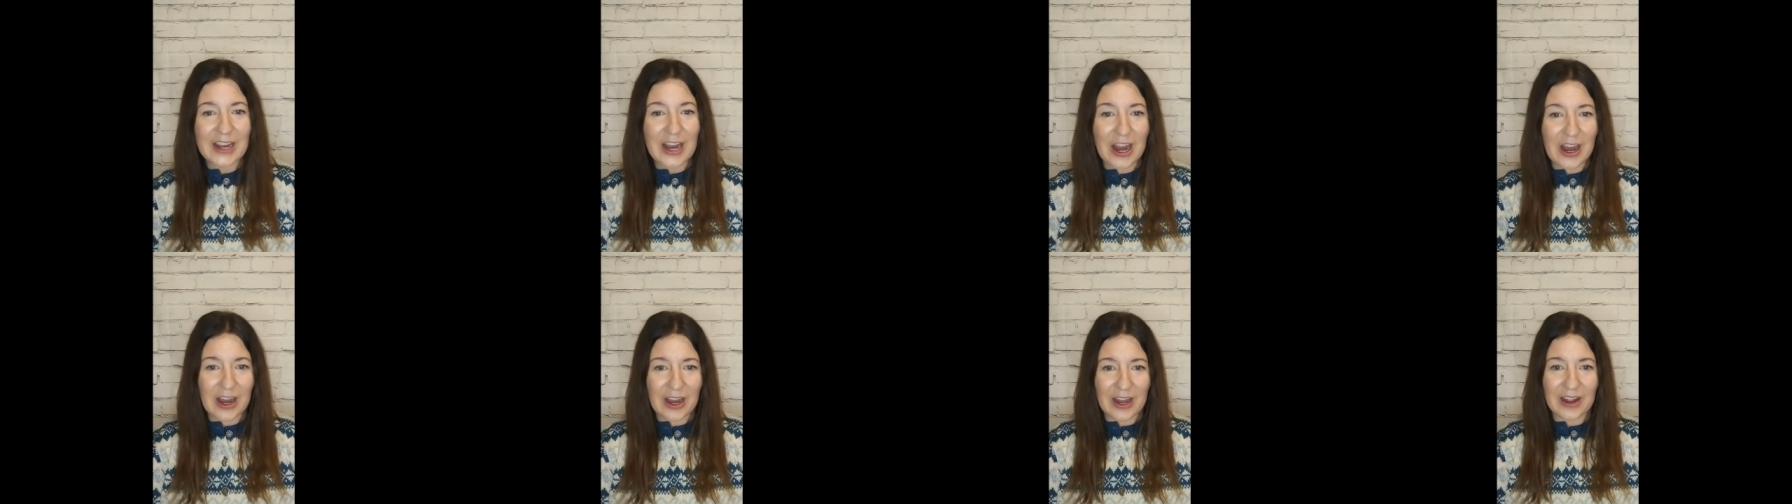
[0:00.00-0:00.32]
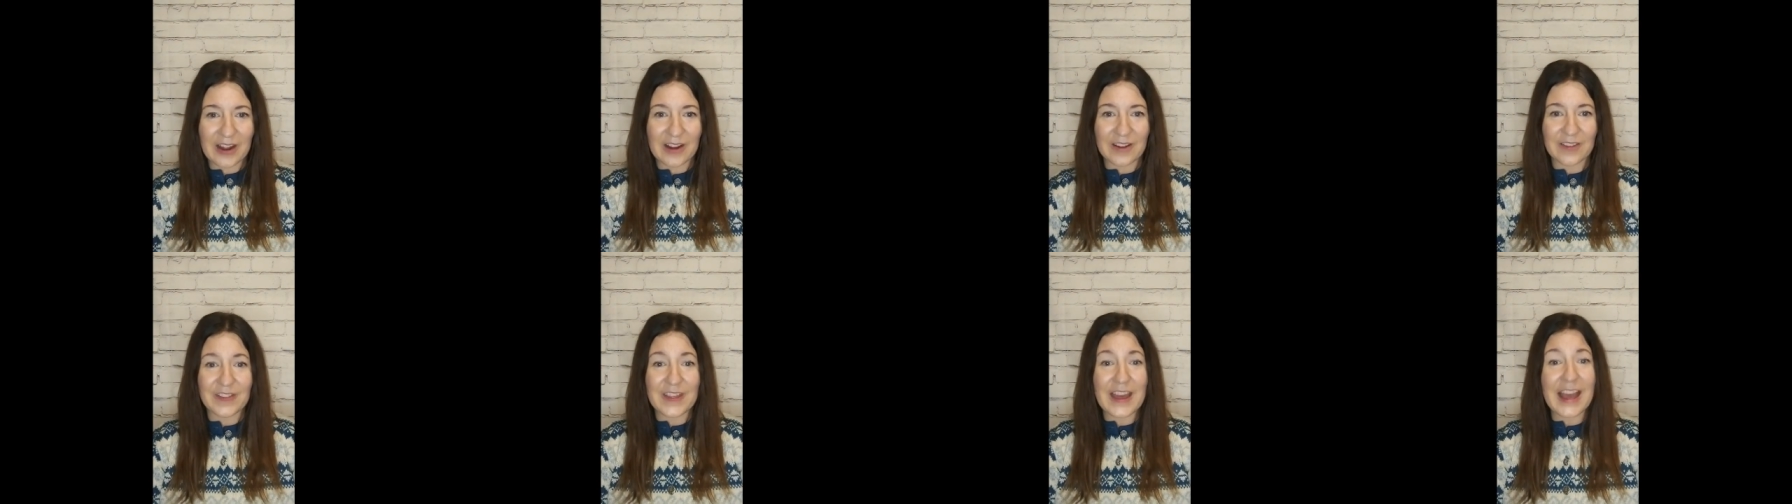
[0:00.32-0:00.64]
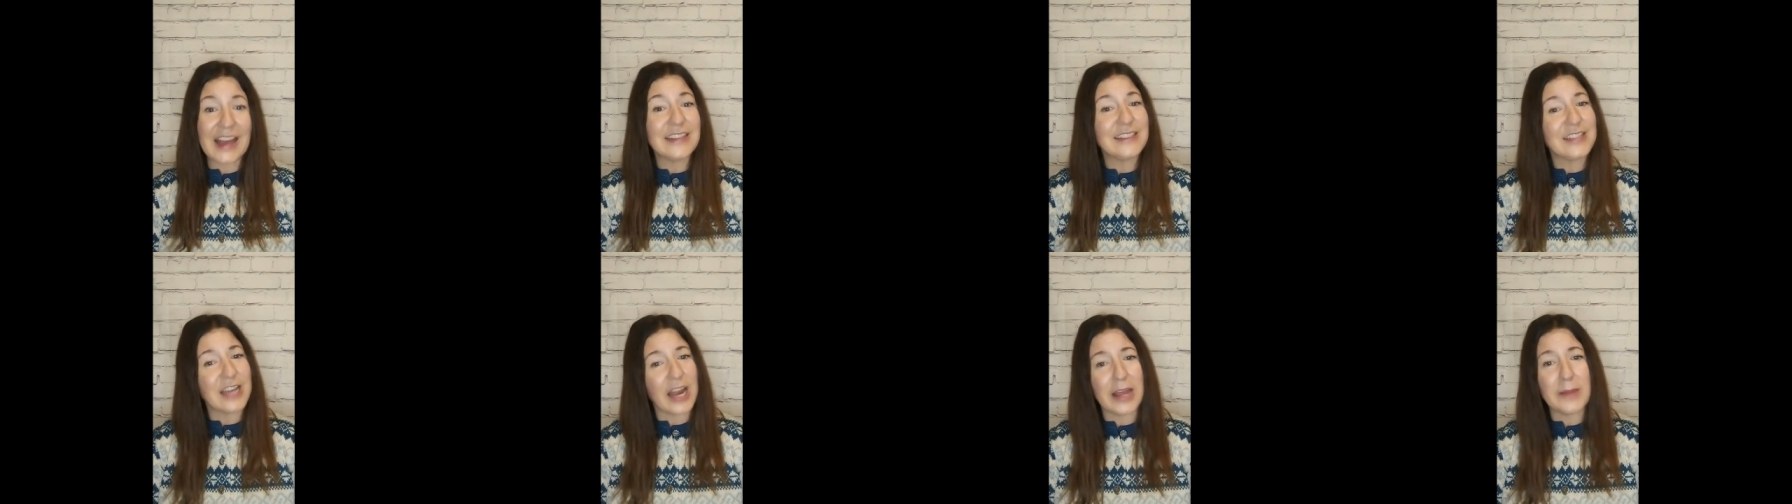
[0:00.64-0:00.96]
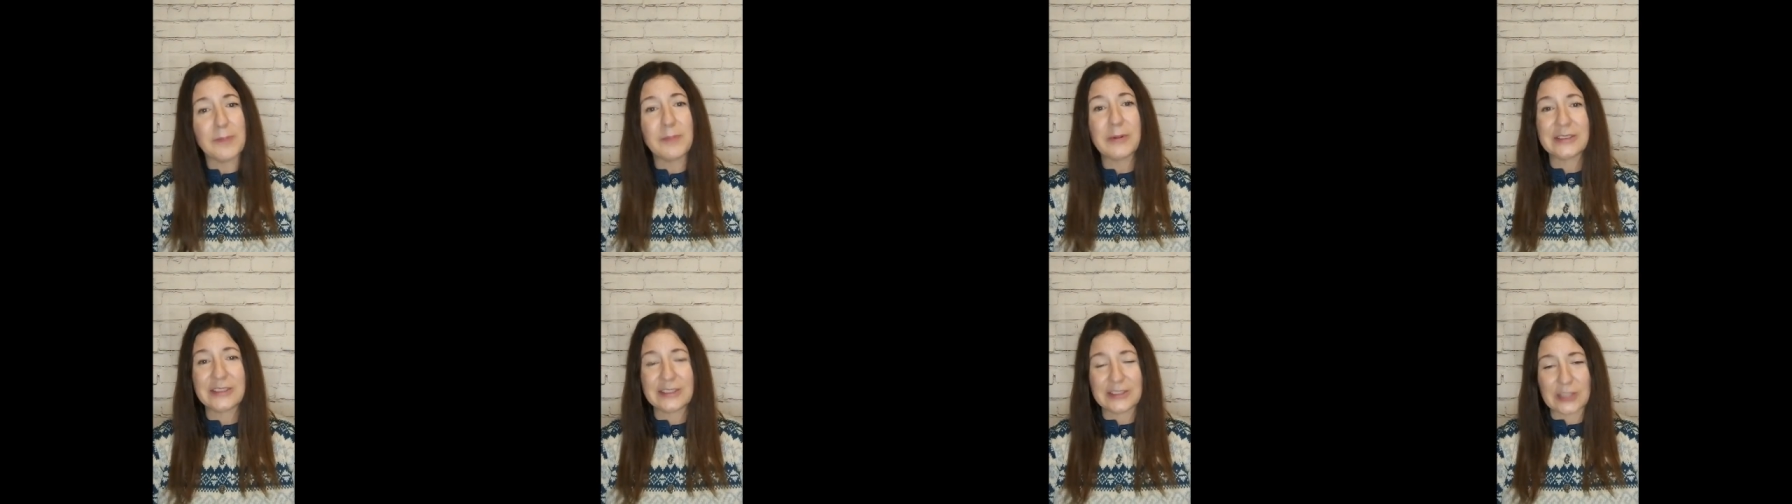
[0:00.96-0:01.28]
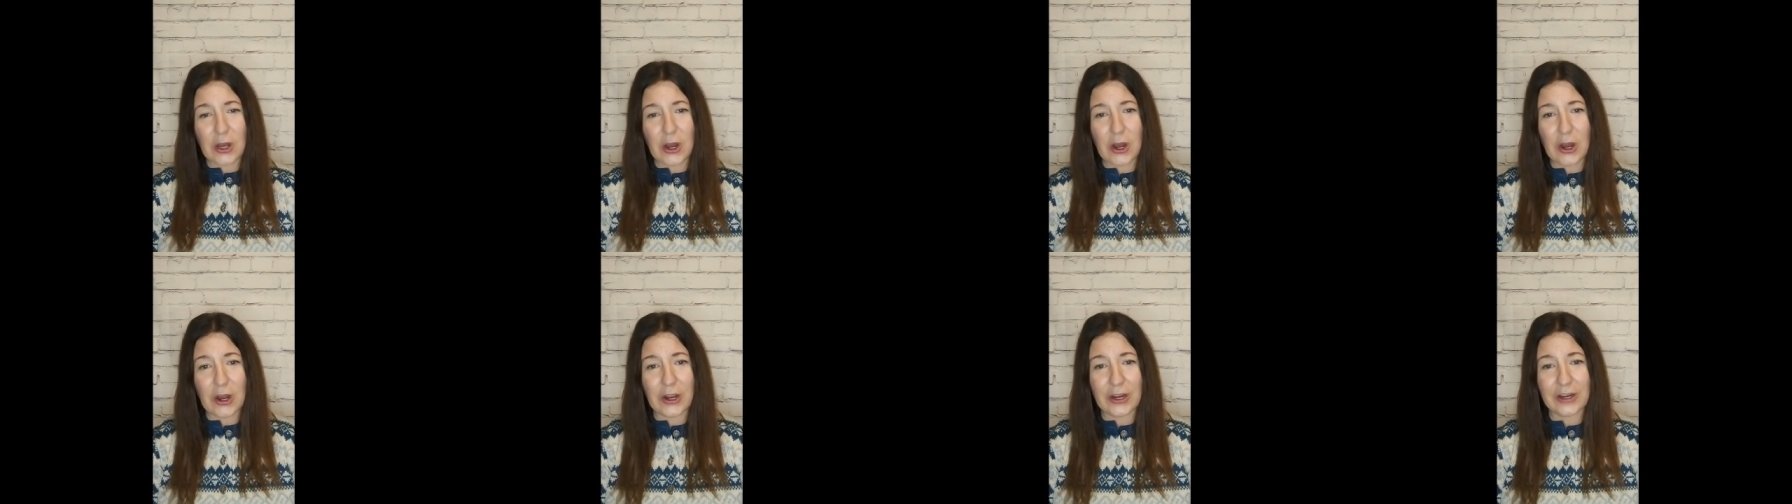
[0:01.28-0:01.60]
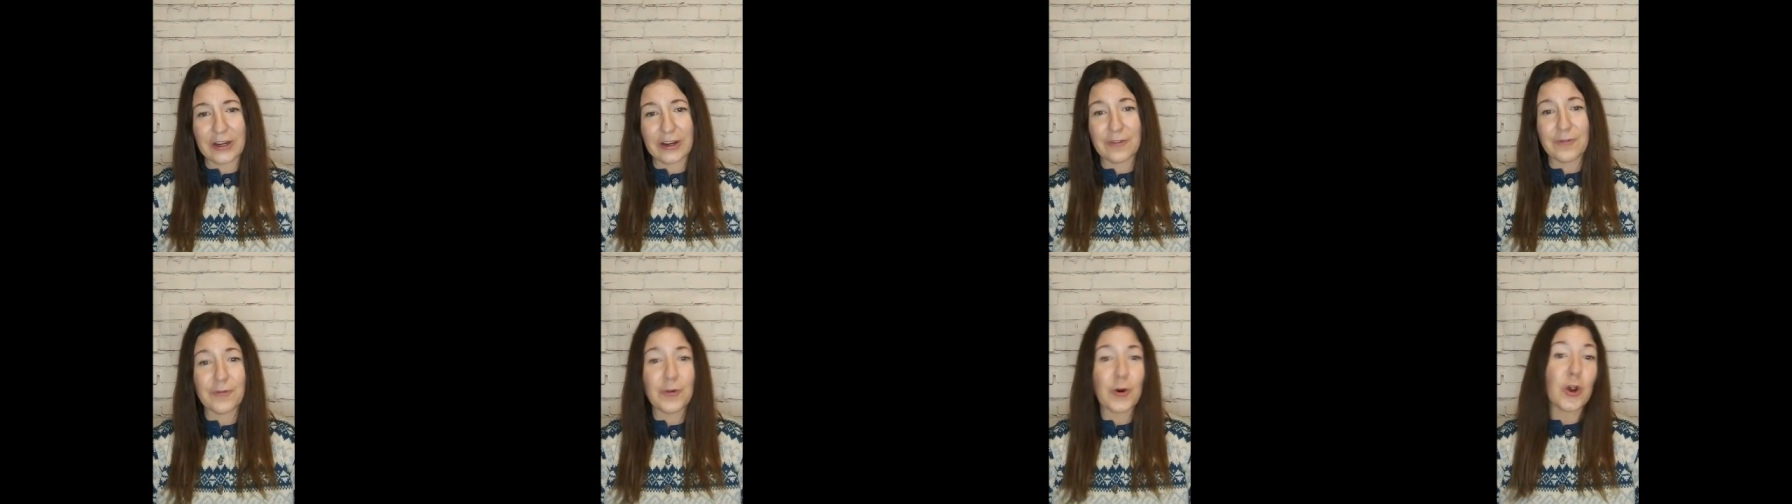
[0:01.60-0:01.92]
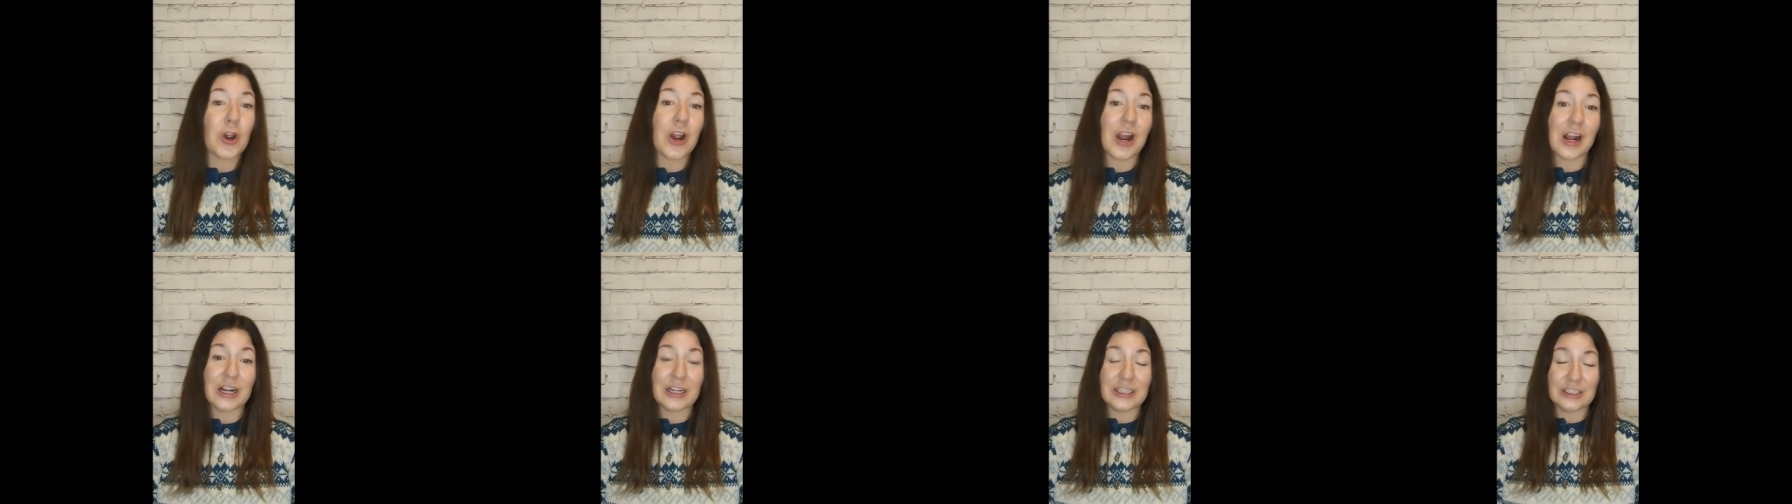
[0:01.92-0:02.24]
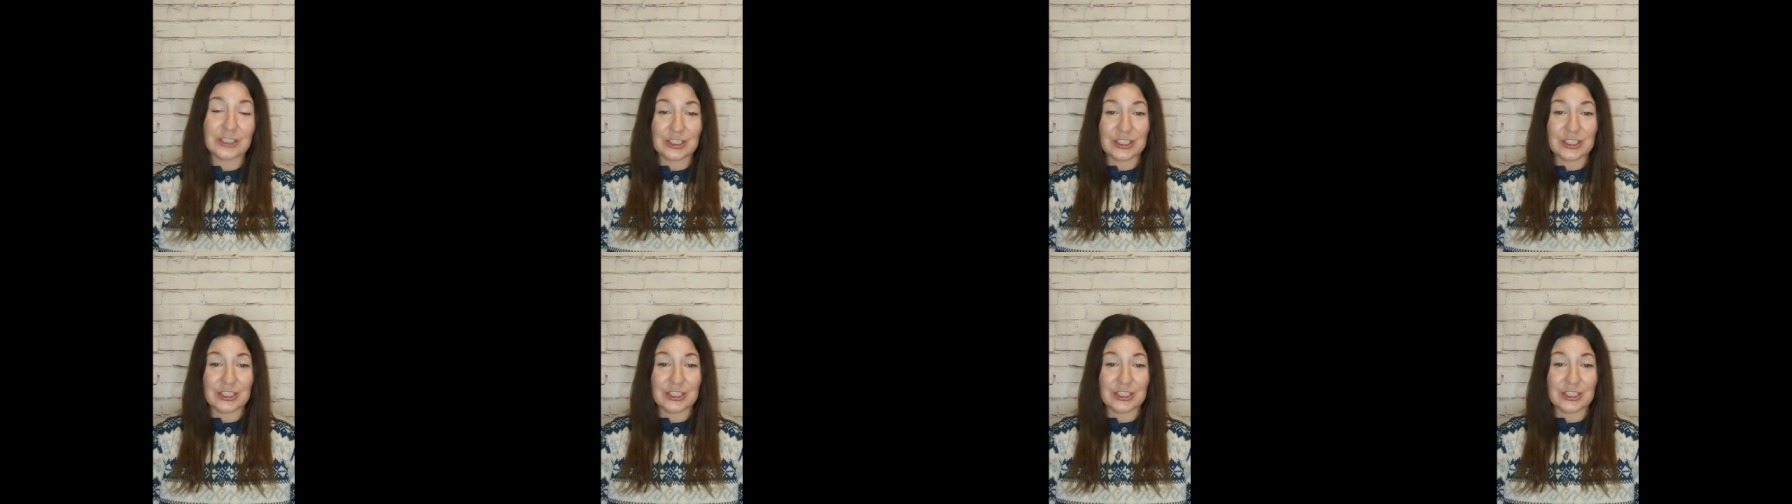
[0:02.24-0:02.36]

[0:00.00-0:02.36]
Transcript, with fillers: uh, that type of song for, uh,